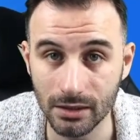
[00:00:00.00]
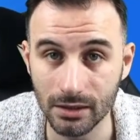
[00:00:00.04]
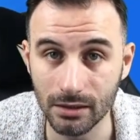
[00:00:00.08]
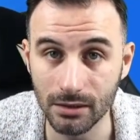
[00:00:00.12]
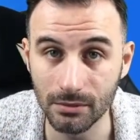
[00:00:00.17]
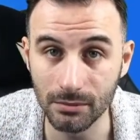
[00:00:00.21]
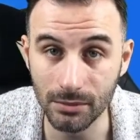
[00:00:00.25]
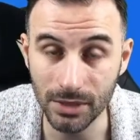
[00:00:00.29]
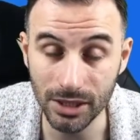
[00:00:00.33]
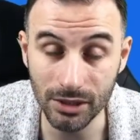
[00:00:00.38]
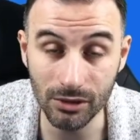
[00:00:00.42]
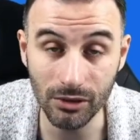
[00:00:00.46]

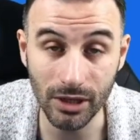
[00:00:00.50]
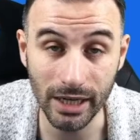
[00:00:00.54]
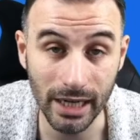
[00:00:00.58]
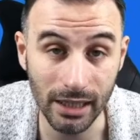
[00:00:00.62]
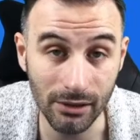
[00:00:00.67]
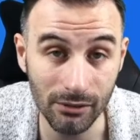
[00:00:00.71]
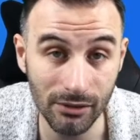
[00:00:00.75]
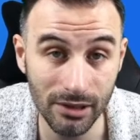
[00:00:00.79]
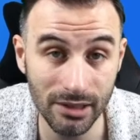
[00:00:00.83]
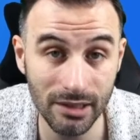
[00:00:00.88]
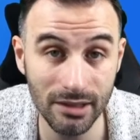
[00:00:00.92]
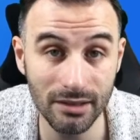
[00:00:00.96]
Bitcoin
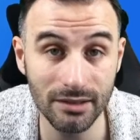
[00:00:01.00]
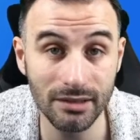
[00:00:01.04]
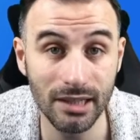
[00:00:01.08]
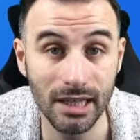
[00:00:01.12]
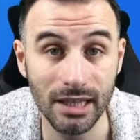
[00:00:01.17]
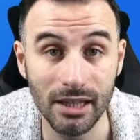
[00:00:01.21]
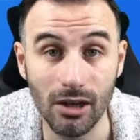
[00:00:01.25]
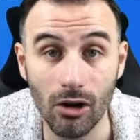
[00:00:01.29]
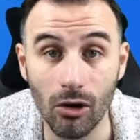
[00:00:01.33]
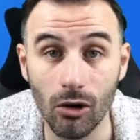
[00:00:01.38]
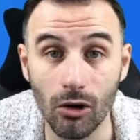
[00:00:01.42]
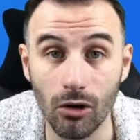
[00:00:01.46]
addresses that
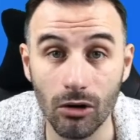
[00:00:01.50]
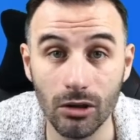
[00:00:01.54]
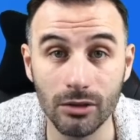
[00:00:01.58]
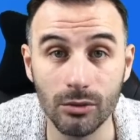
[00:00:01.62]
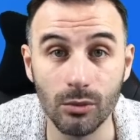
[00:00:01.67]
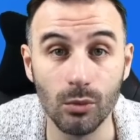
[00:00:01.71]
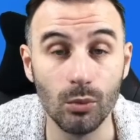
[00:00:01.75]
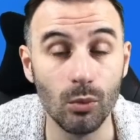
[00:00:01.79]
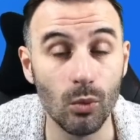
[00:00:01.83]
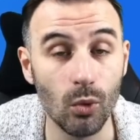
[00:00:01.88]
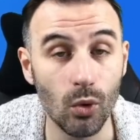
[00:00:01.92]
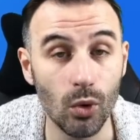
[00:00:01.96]
hold
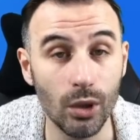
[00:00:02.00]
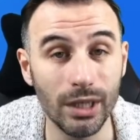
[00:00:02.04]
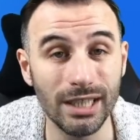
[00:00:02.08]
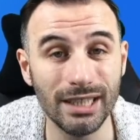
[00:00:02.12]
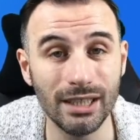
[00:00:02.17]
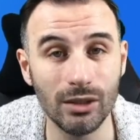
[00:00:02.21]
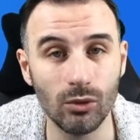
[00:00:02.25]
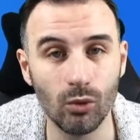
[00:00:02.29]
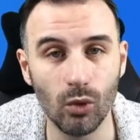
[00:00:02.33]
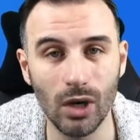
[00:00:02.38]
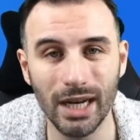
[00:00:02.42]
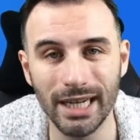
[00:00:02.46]
more
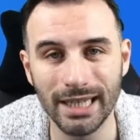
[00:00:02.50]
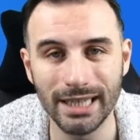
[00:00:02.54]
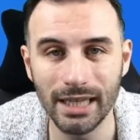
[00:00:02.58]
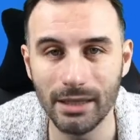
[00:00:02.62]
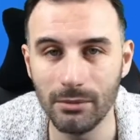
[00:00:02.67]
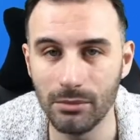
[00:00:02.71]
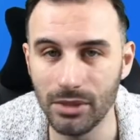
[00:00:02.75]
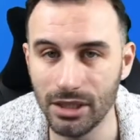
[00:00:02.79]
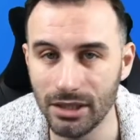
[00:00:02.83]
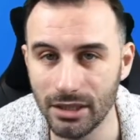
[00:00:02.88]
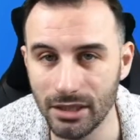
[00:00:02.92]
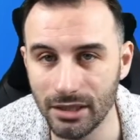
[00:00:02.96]
than 1k
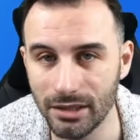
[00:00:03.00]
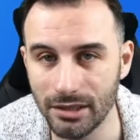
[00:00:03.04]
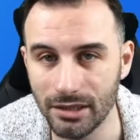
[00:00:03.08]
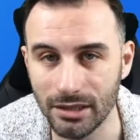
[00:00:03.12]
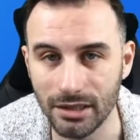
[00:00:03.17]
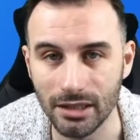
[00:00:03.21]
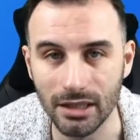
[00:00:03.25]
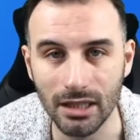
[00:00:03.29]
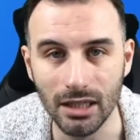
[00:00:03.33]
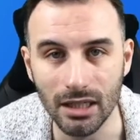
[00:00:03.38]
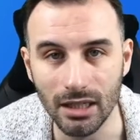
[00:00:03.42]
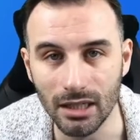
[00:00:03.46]
BTC.
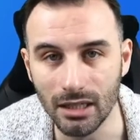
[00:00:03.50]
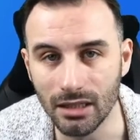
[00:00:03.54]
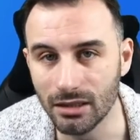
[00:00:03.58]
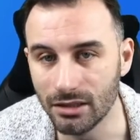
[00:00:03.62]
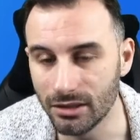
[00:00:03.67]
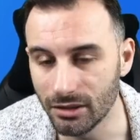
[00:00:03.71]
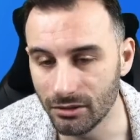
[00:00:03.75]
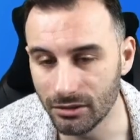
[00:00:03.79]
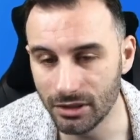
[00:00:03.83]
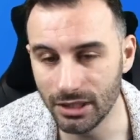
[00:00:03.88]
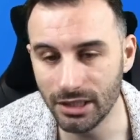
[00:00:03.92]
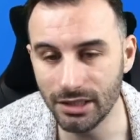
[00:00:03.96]

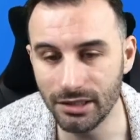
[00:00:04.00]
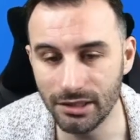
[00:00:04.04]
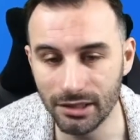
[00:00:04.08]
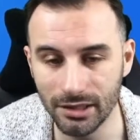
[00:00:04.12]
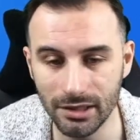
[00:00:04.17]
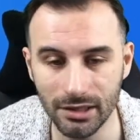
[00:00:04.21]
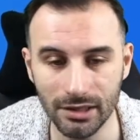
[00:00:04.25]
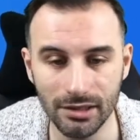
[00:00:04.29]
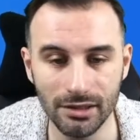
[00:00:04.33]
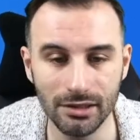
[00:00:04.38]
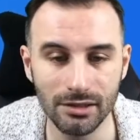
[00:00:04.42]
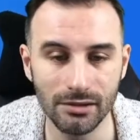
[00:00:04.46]
So this
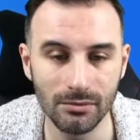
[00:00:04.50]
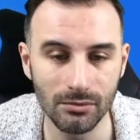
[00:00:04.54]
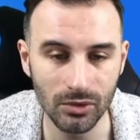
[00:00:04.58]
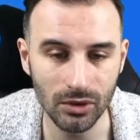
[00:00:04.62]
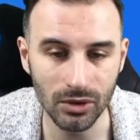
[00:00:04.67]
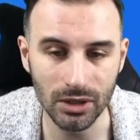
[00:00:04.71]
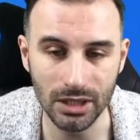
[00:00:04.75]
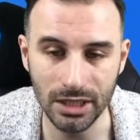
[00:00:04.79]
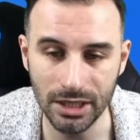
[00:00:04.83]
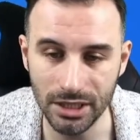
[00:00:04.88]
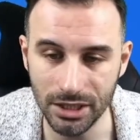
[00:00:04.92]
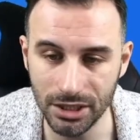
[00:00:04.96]
is
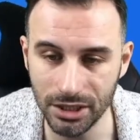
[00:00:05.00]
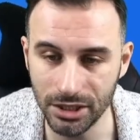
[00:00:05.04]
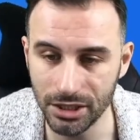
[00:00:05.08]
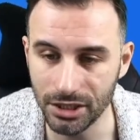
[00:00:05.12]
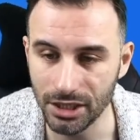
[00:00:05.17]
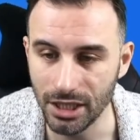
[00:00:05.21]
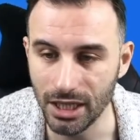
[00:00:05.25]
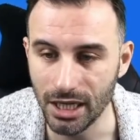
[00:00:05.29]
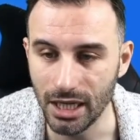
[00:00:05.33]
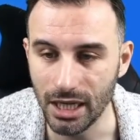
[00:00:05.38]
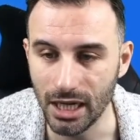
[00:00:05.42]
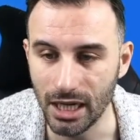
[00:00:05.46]
bullish,
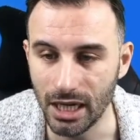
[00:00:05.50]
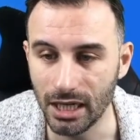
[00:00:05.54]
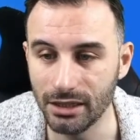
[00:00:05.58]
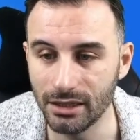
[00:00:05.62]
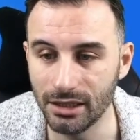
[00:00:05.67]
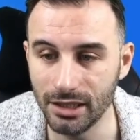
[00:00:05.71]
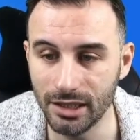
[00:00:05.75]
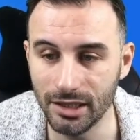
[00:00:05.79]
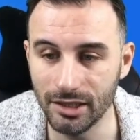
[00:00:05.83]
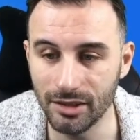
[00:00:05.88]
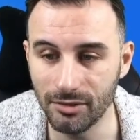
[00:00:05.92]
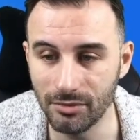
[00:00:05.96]
and
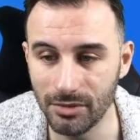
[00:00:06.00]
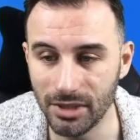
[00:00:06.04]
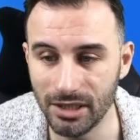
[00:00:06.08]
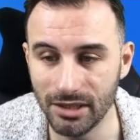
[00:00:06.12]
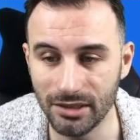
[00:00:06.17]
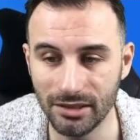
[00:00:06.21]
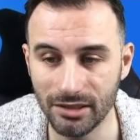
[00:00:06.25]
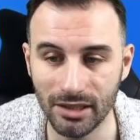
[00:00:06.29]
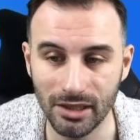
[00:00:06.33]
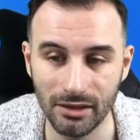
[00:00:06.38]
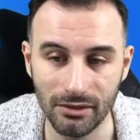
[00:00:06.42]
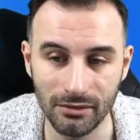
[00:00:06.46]
this means
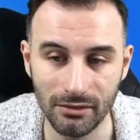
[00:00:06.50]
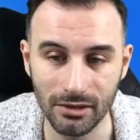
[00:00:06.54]
that